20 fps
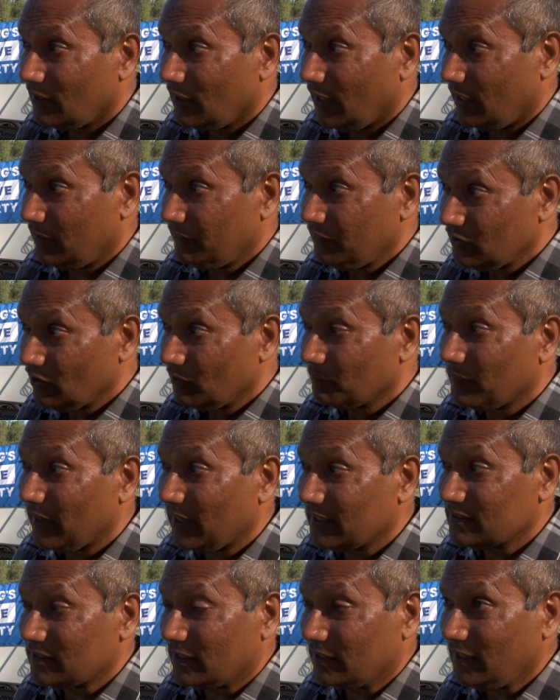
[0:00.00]
And if you don't
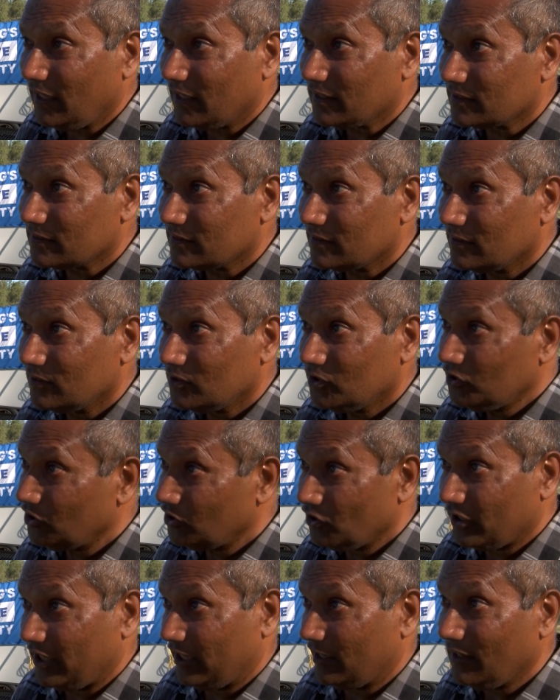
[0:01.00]
pass that test,
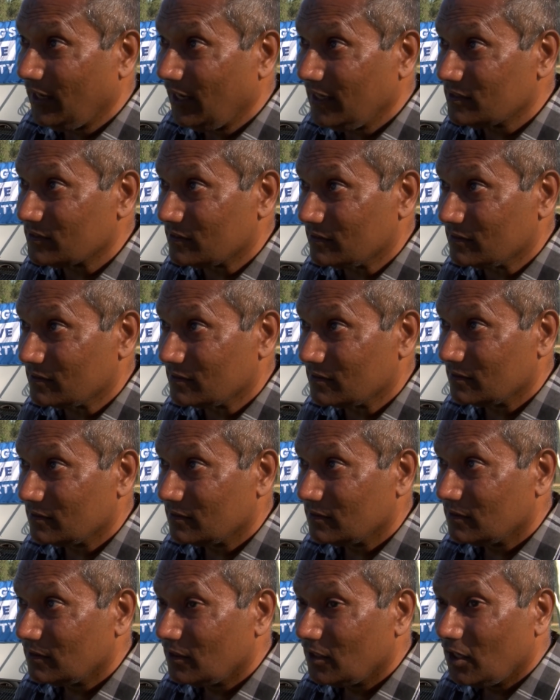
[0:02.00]
you don't get a license.
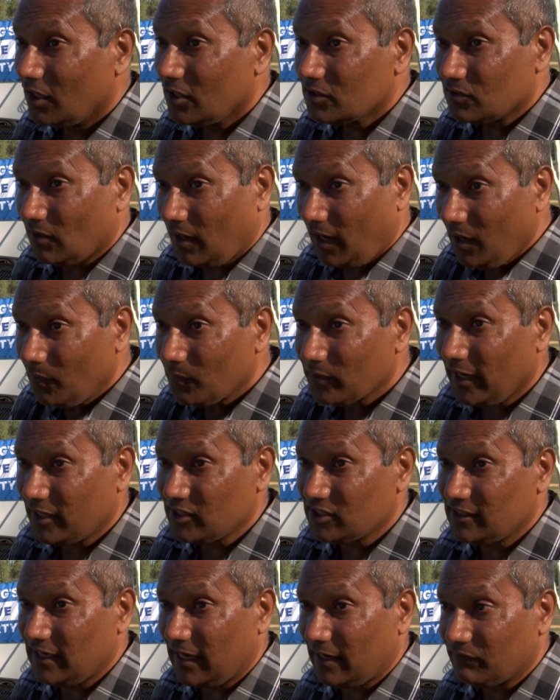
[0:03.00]
So I would
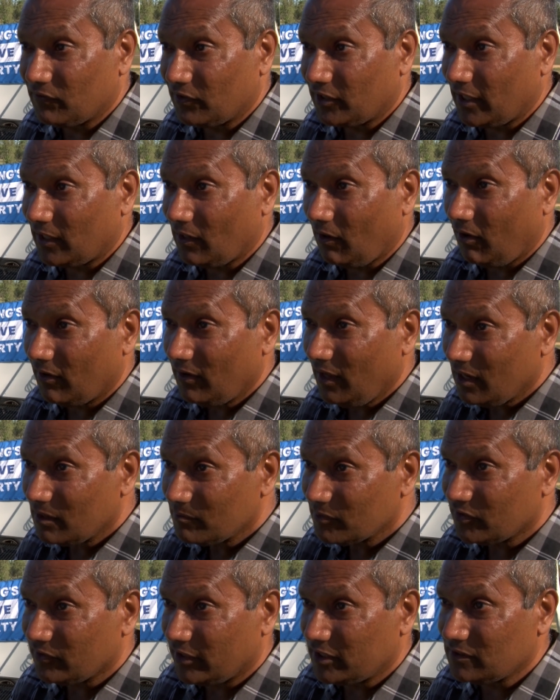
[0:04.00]
actually advocate on our
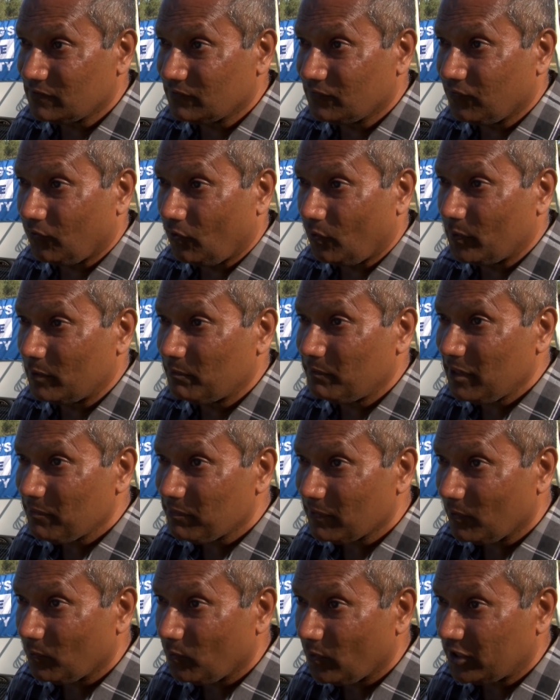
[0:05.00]
immigration form, when
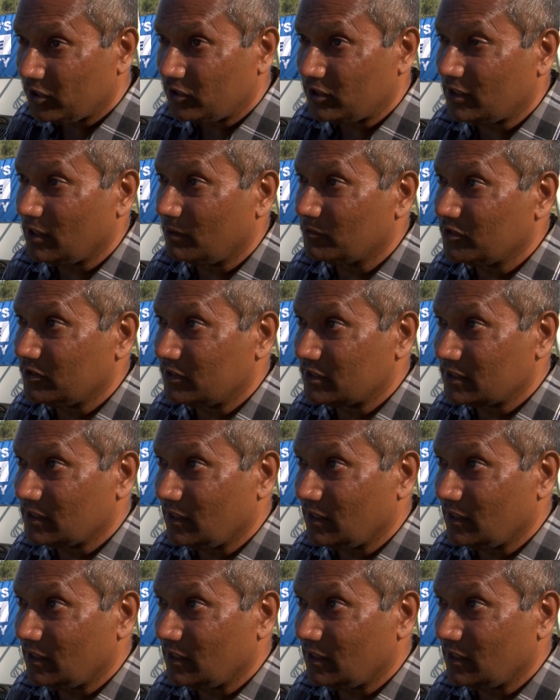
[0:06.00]
people are wanting to come to this